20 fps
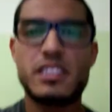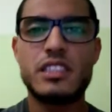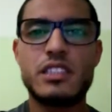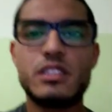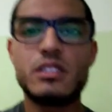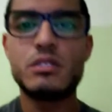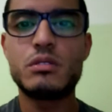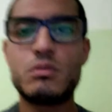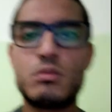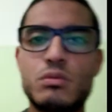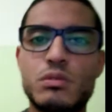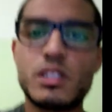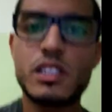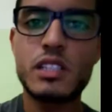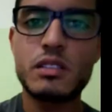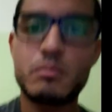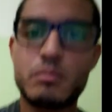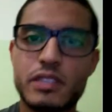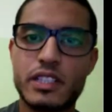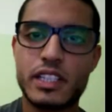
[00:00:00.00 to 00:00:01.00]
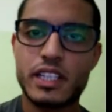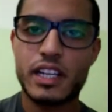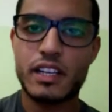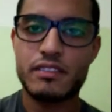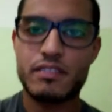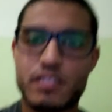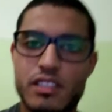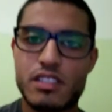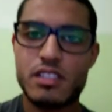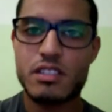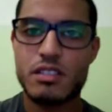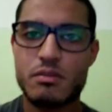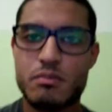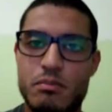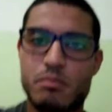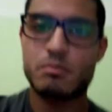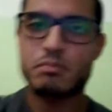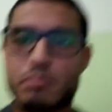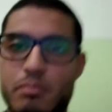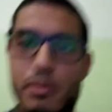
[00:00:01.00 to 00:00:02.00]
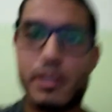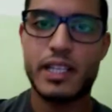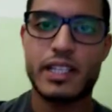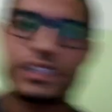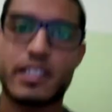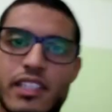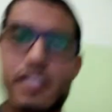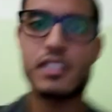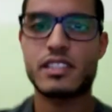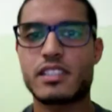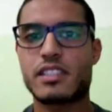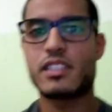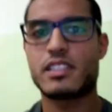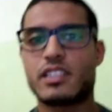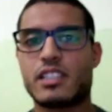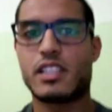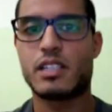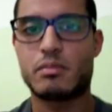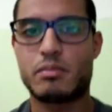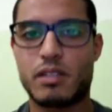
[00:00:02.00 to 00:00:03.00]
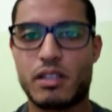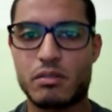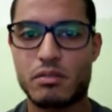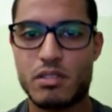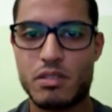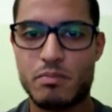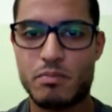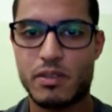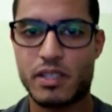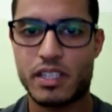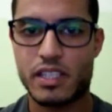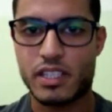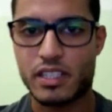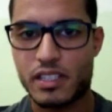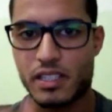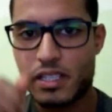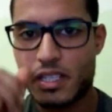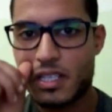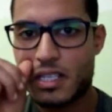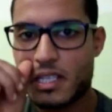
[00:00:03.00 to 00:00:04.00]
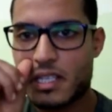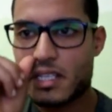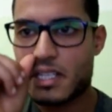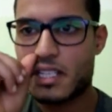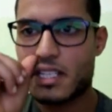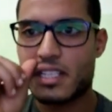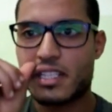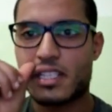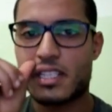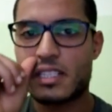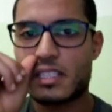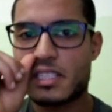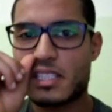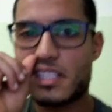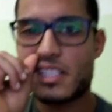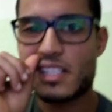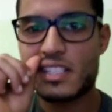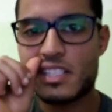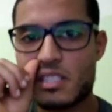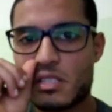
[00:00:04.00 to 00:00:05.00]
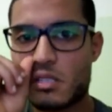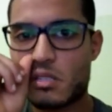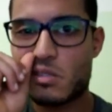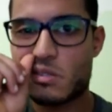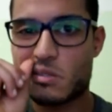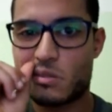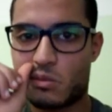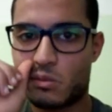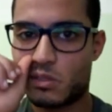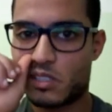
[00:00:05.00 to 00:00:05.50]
you will be having some panics about speaking, and that's